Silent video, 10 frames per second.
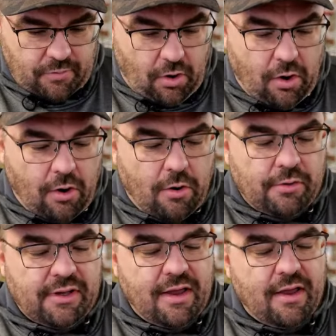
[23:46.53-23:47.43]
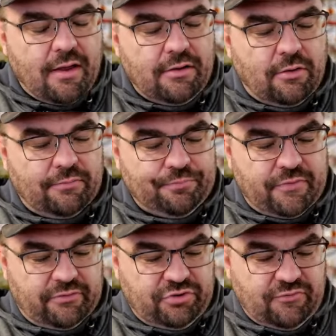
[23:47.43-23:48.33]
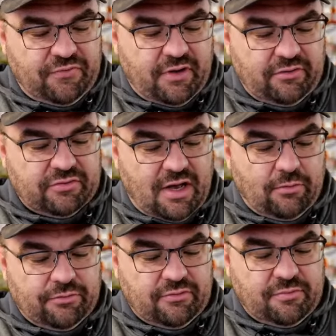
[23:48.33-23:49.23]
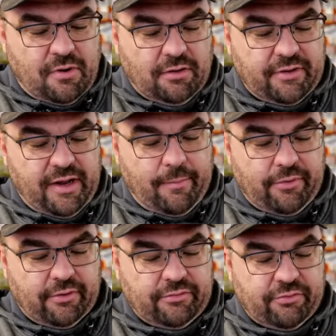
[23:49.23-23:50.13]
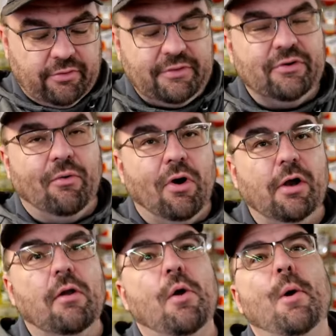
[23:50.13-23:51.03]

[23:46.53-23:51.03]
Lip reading: Oh, yeah. The Jiffy I got was a small diameter drill. You know what?